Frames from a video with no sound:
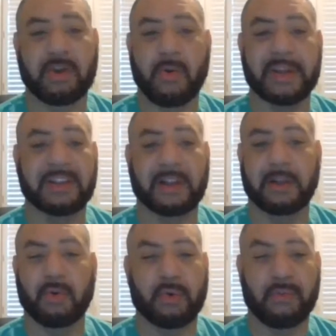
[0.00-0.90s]
just going to
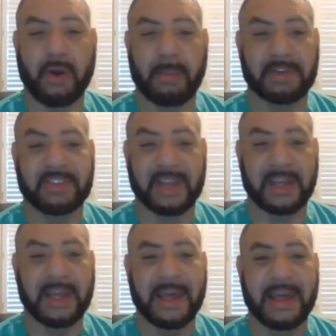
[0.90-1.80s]
the local
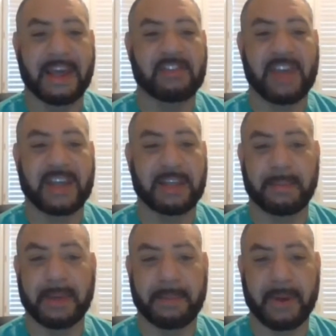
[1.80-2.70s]
pharmacy and
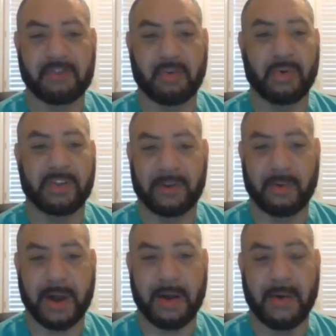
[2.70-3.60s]
checking the blood pressure once
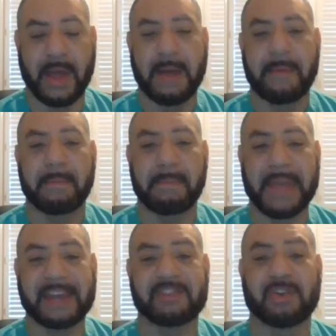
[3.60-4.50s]
in a while, but
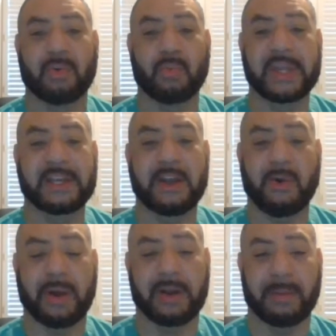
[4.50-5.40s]
making sure we
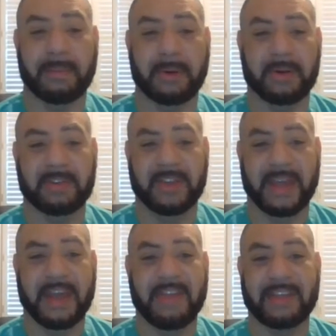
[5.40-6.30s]
know our
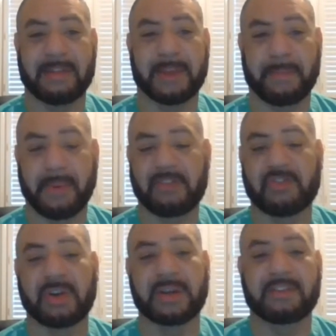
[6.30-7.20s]
numbers and that the blood
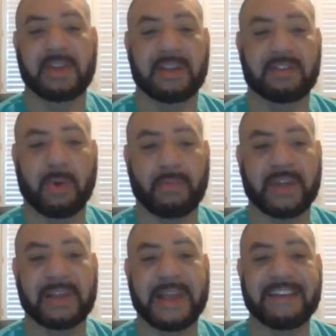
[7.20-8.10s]
pressure is
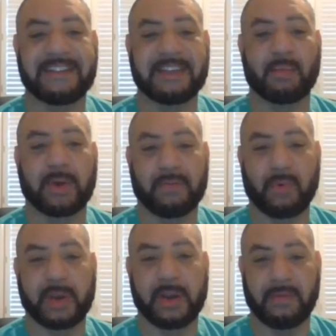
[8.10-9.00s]
hopefully less than
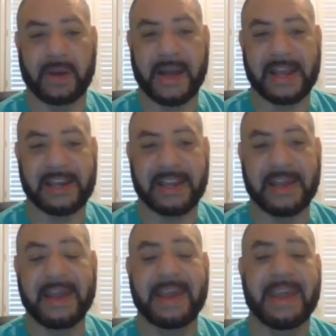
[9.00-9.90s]

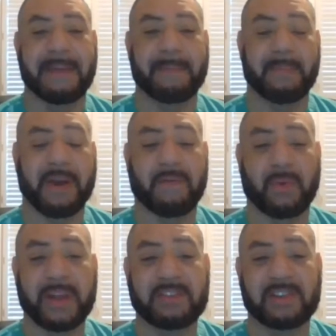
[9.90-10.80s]
140/90 and
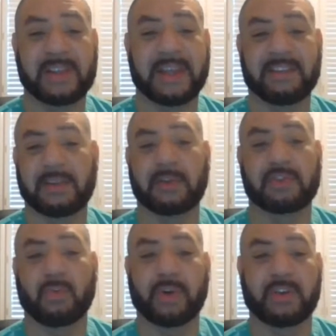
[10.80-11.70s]
preferentially as
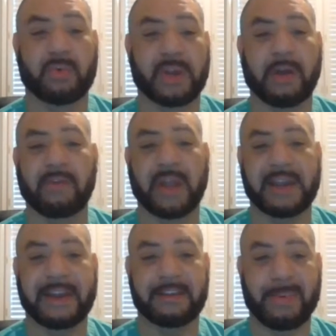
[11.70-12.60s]
close to
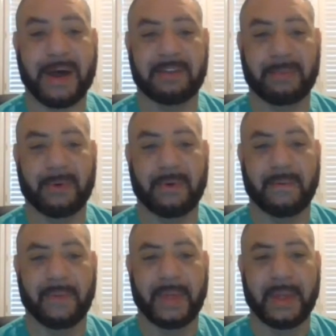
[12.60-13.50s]
120/80 as possible.